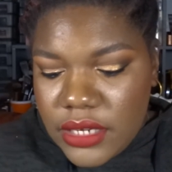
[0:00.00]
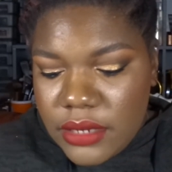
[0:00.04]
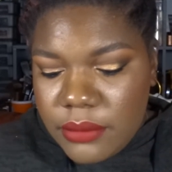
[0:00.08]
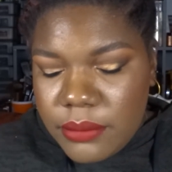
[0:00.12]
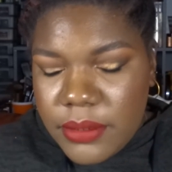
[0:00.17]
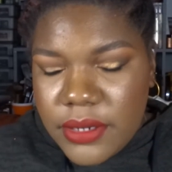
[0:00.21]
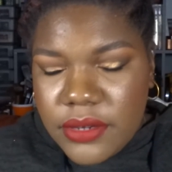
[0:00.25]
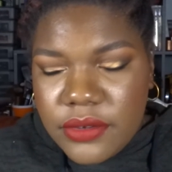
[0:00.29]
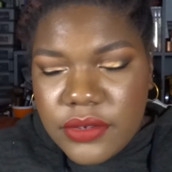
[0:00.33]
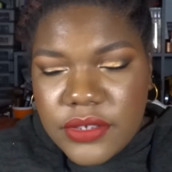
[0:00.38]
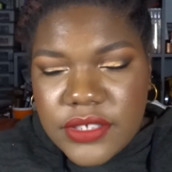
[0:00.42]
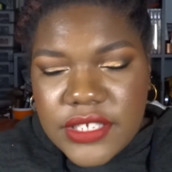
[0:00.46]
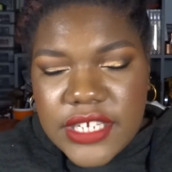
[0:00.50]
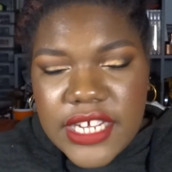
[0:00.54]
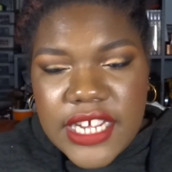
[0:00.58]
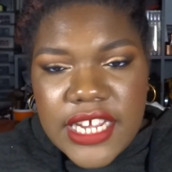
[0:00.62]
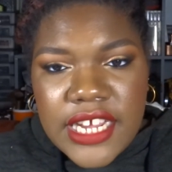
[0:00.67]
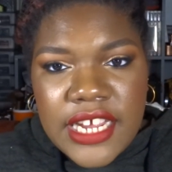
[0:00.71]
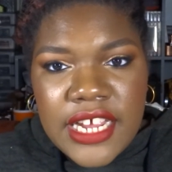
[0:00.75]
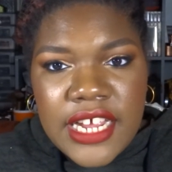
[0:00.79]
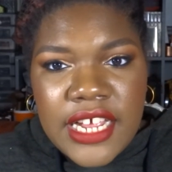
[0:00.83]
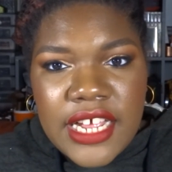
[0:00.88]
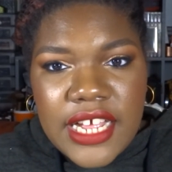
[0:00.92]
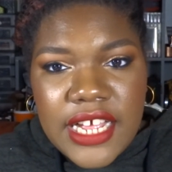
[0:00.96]
Because
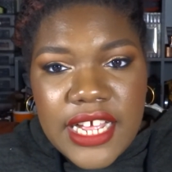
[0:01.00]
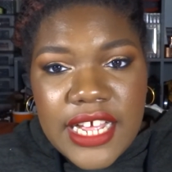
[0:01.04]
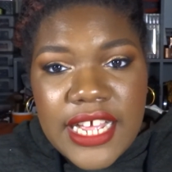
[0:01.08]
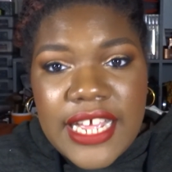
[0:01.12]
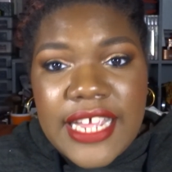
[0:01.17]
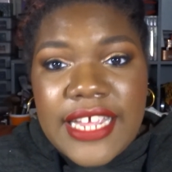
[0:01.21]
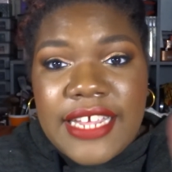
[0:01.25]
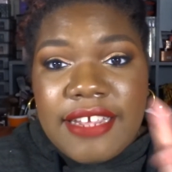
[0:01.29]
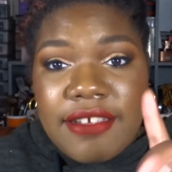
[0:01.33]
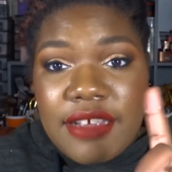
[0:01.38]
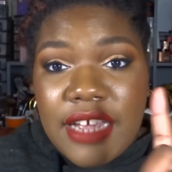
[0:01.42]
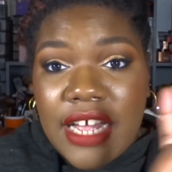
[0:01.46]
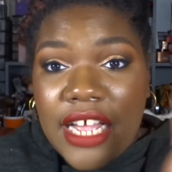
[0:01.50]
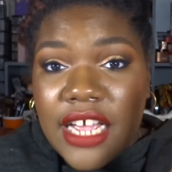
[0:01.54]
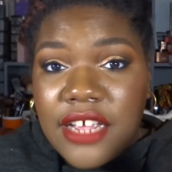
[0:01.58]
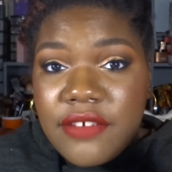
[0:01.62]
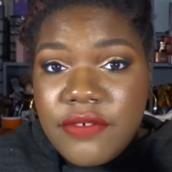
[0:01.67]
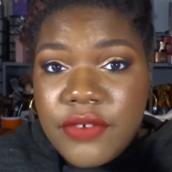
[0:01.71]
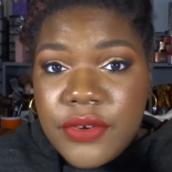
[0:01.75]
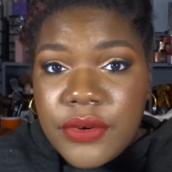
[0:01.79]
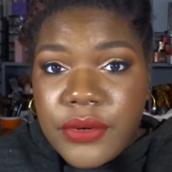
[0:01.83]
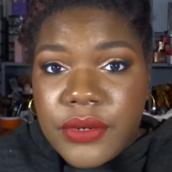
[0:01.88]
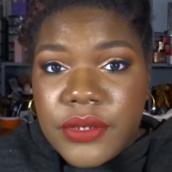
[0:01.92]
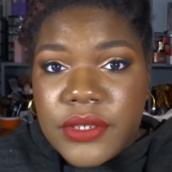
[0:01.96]
I've
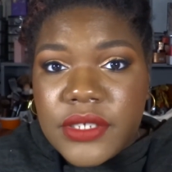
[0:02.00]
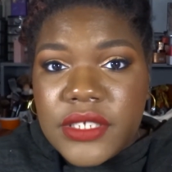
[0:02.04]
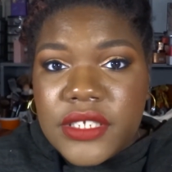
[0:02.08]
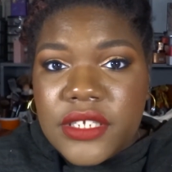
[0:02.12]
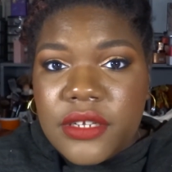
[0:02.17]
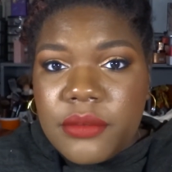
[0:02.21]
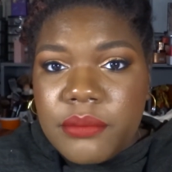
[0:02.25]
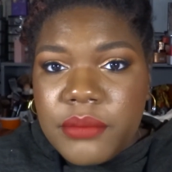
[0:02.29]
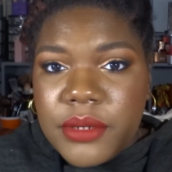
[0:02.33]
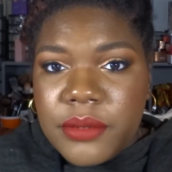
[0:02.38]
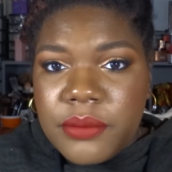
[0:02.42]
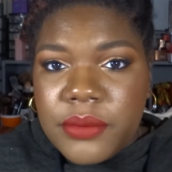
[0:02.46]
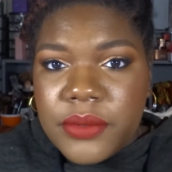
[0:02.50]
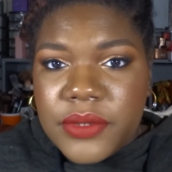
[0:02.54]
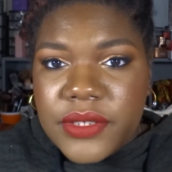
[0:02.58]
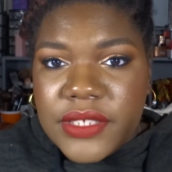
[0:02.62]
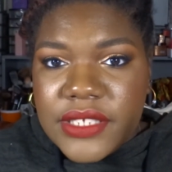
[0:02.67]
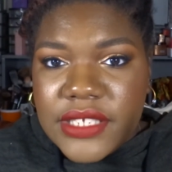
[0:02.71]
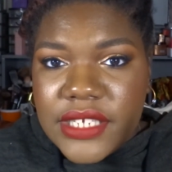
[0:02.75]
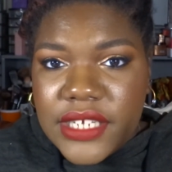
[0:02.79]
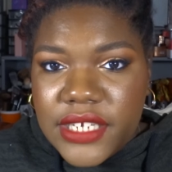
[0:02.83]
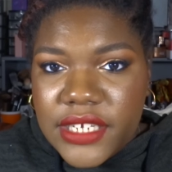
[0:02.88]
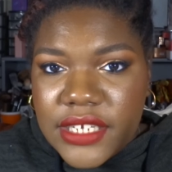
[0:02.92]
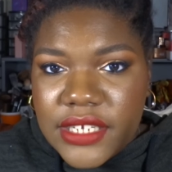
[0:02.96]
heard some people
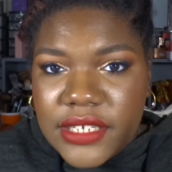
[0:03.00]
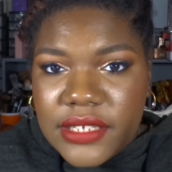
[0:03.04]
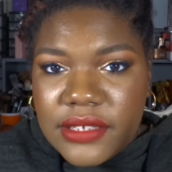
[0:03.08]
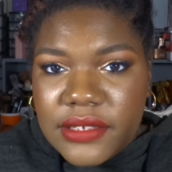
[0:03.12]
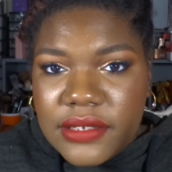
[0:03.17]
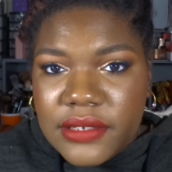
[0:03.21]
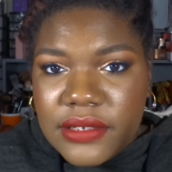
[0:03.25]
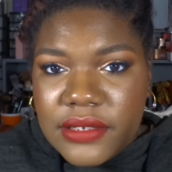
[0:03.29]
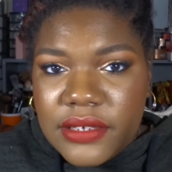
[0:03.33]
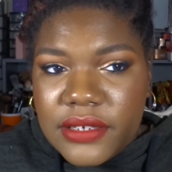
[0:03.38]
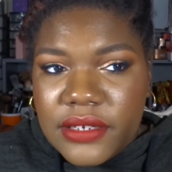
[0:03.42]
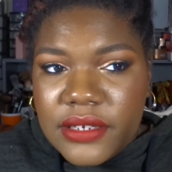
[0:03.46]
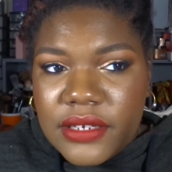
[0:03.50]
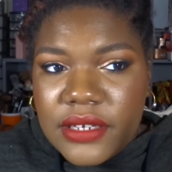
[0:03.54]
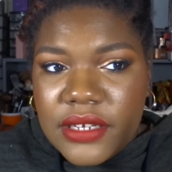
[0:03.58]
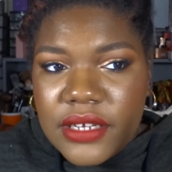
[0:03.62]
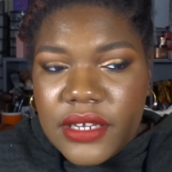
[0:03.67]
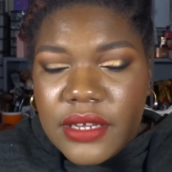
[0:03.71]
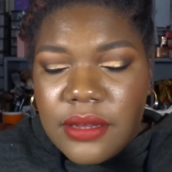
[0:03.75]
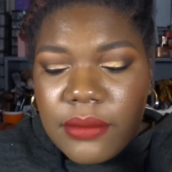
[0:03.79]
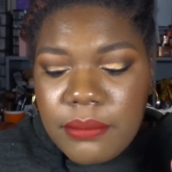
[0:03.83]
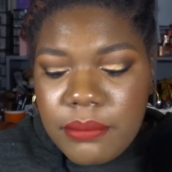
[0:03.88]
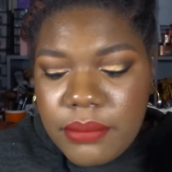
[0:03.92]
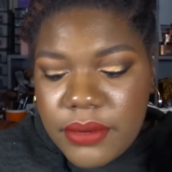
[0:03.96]
say it,
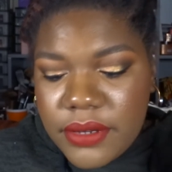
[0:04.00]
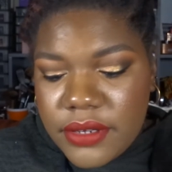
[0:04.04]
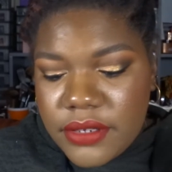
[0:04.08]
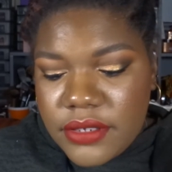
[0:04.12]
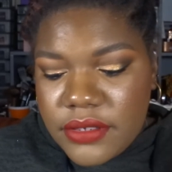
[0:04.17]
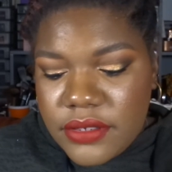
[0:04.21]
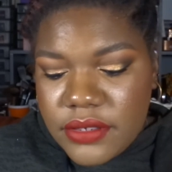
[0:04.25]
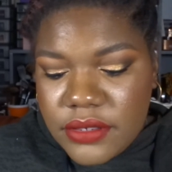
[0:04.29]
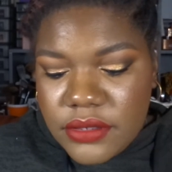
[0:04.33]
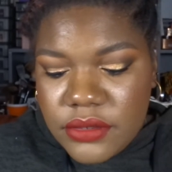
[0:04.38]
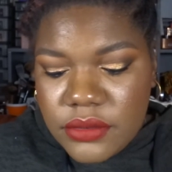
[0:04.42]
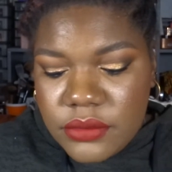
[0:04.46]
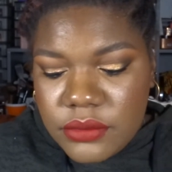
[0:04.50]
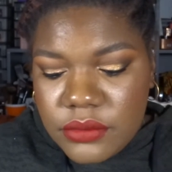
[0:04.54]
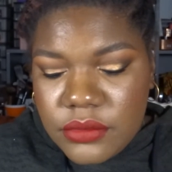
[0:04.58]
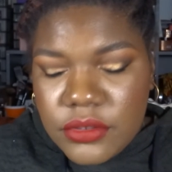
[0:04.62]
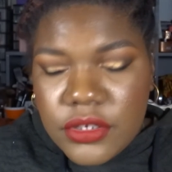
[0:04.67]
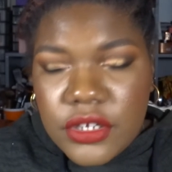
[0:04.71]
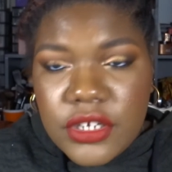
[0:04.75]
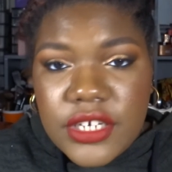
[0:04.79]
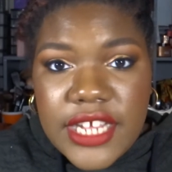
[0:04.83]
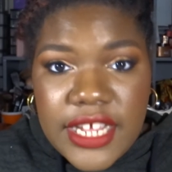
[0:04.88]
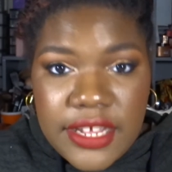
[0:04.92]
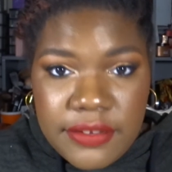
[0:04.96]
but
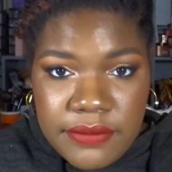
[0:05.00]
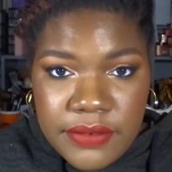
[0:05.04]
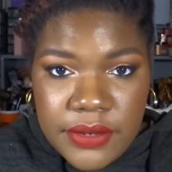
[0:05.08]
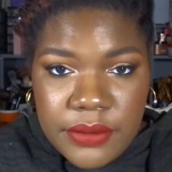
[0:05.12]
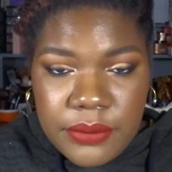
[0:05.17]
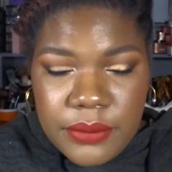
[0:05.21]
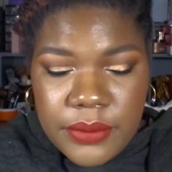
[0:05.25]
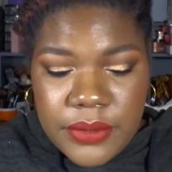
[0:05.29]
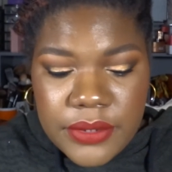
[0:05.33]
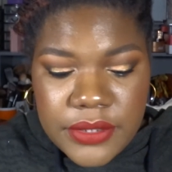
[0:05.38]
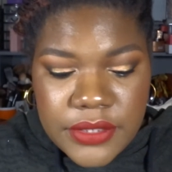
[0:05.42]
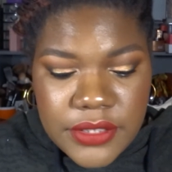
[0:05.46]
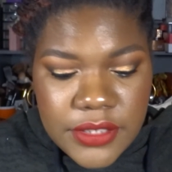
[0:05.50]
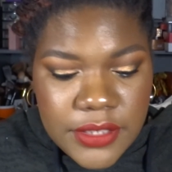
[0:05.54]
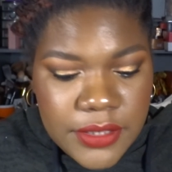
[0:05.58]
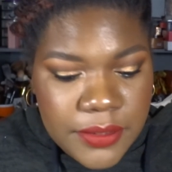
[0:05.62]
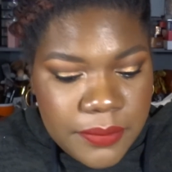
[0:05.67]
not everyone.